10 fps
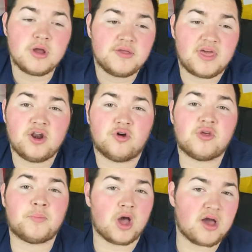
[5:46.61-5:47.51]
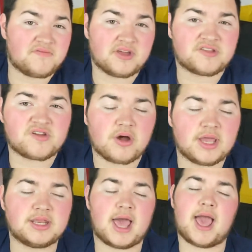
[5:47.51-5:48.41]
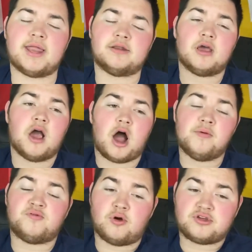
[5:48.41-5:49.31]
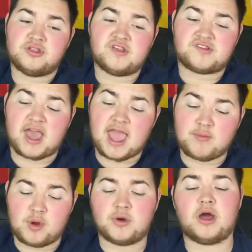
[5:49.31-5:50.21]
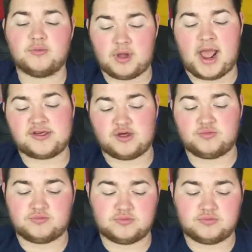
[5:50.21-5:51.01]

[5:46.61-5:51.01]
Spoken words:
They're not the perfect side. And I was watching this game. We were actually